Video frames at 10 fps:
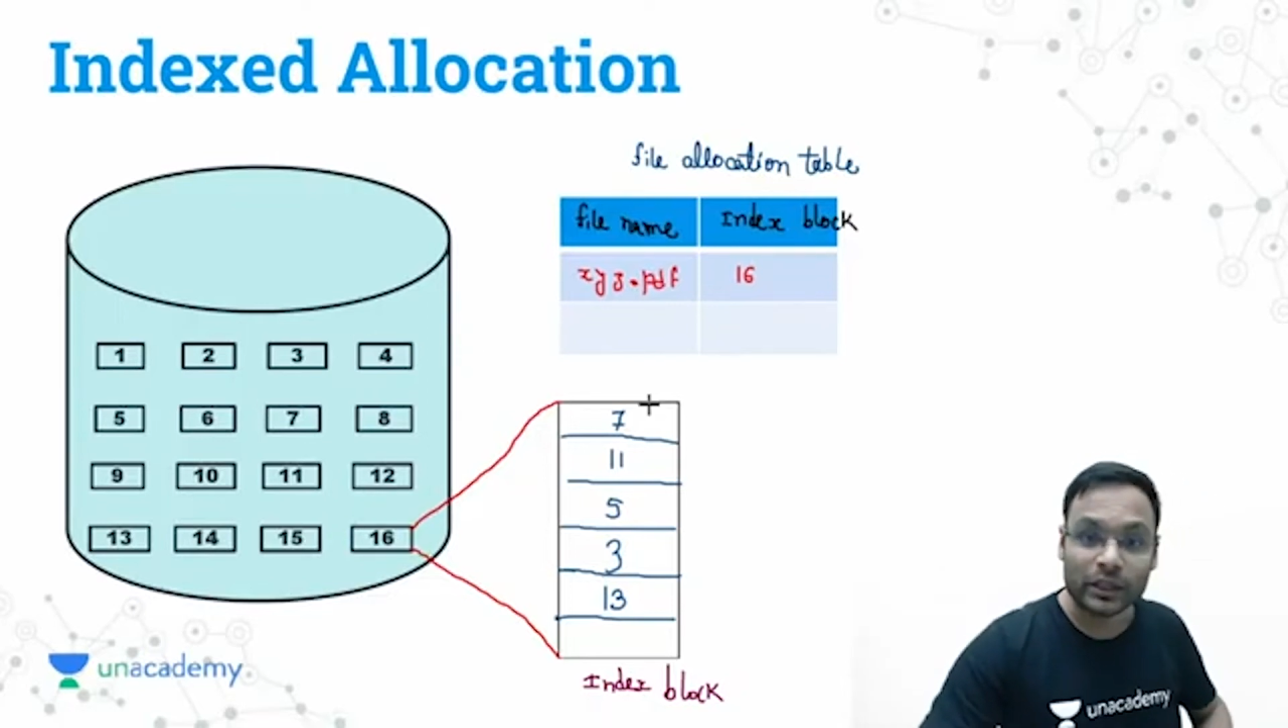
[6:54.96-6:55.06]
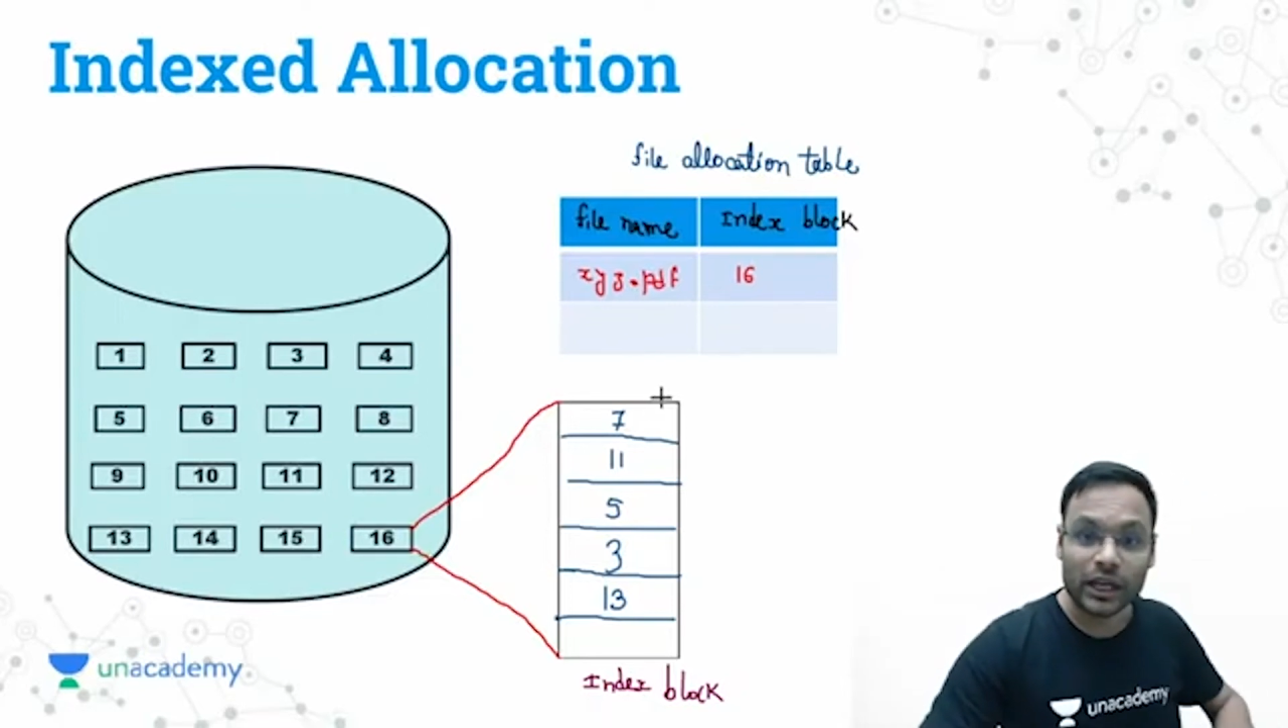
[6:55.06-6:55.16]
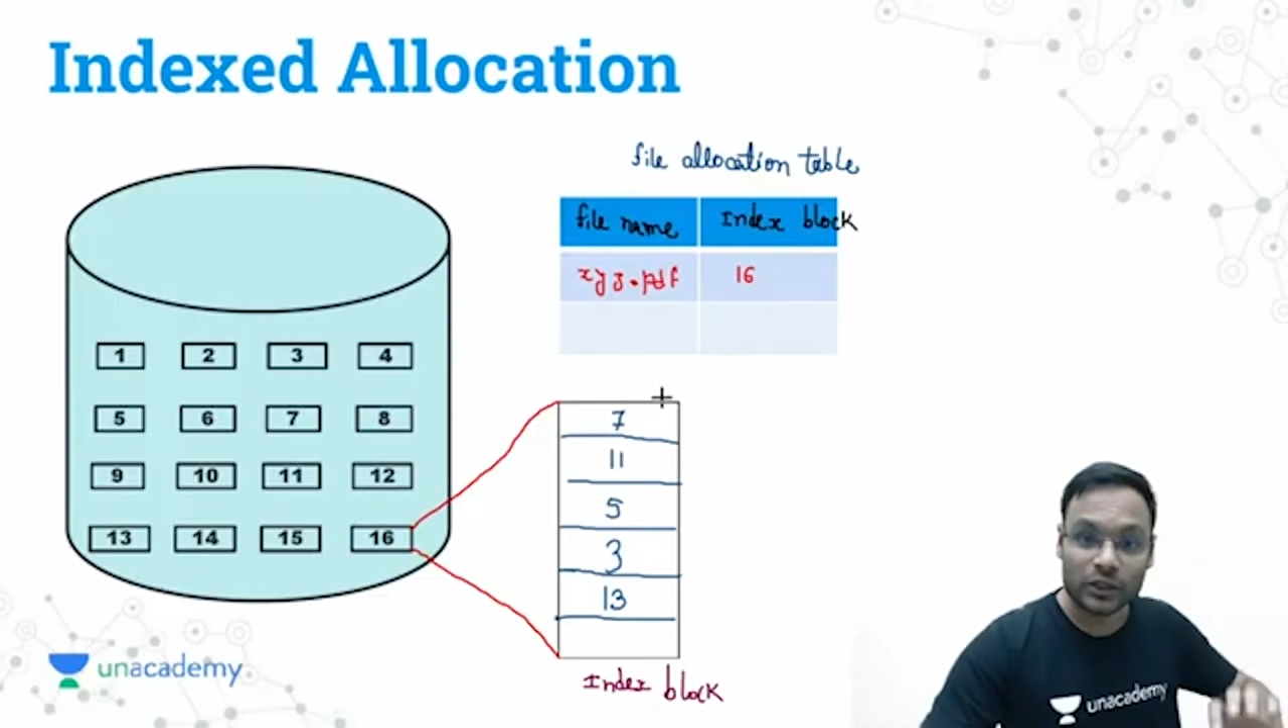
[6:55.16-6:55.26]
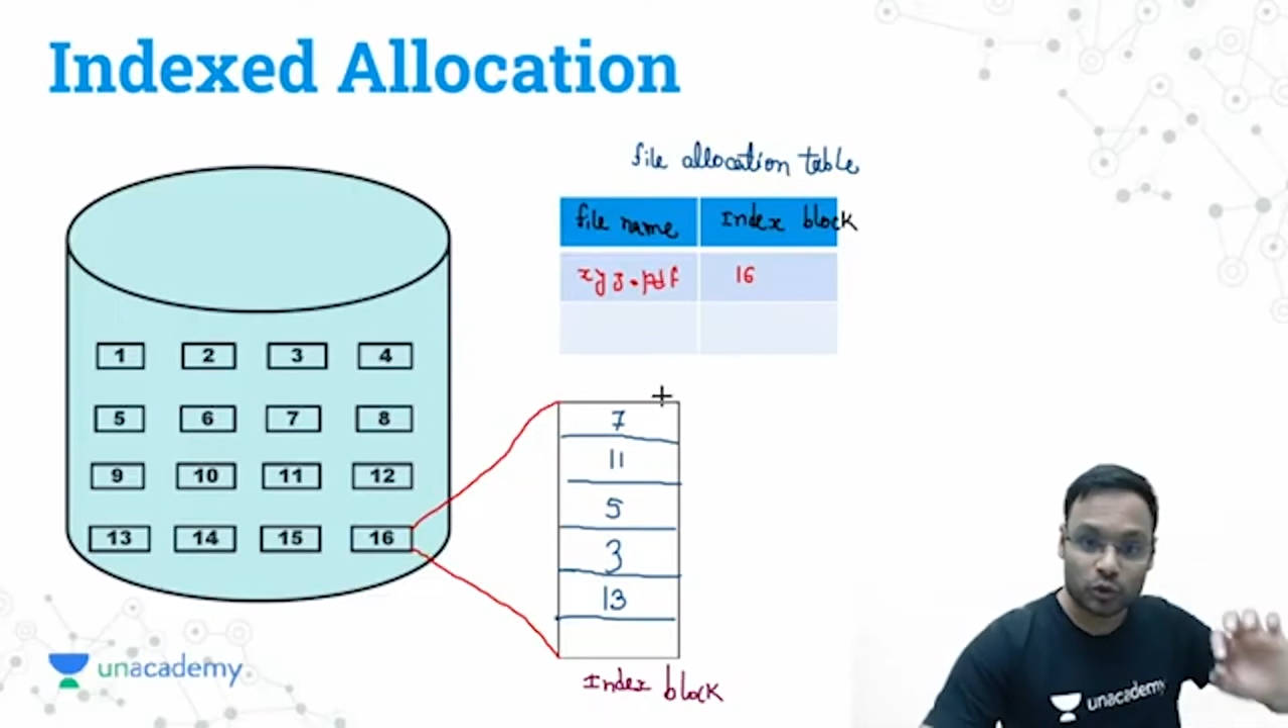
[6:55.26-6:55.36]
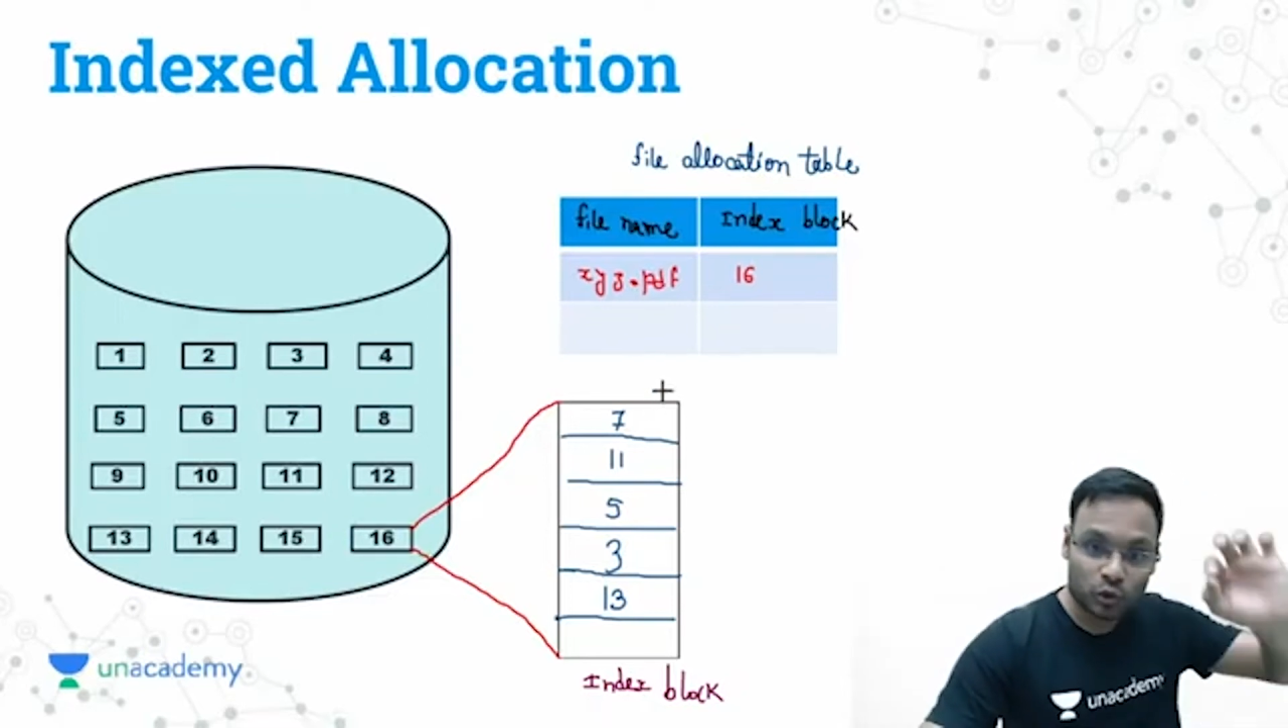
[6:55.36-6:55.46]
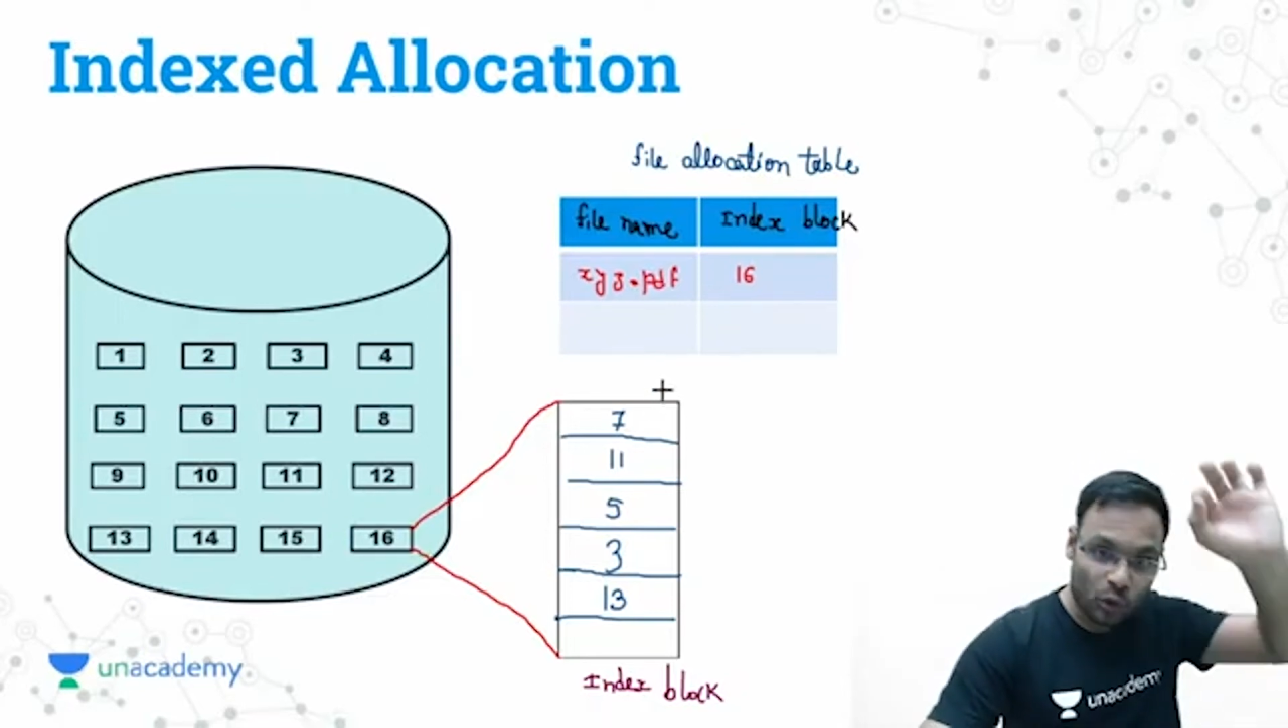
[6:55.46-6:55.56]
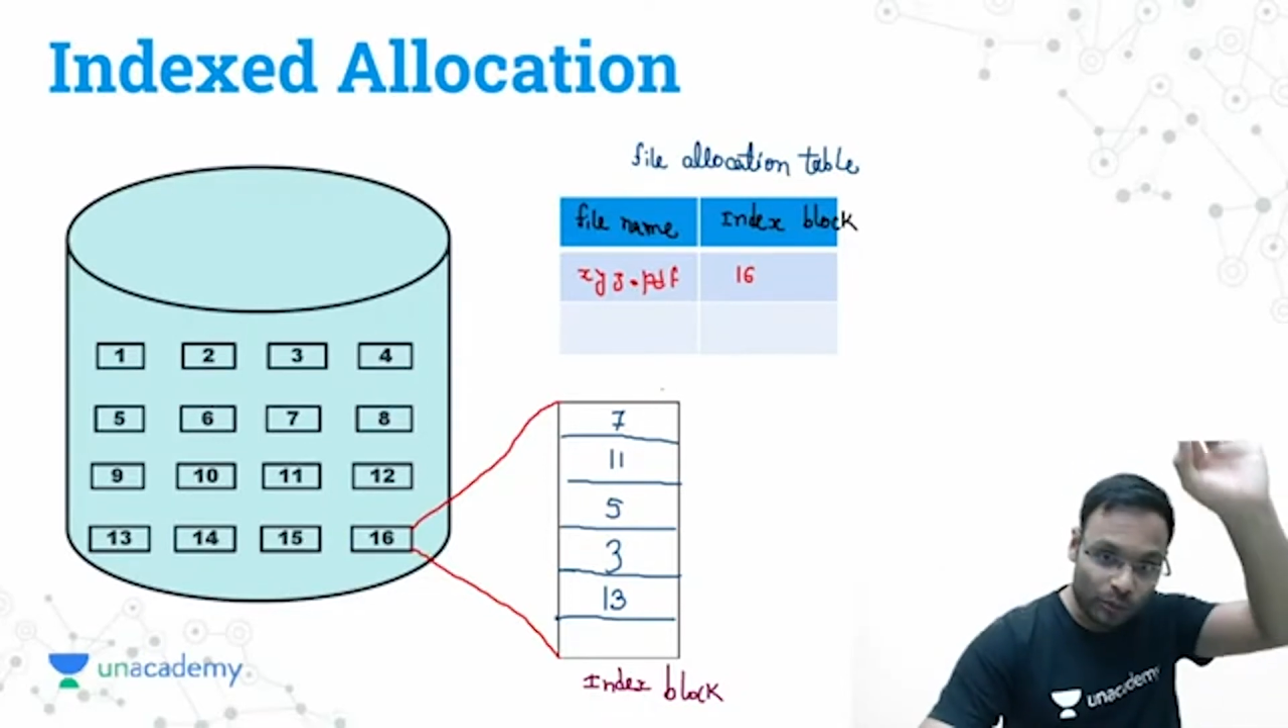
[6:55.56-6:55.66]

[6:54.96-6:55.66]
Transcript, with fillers: that so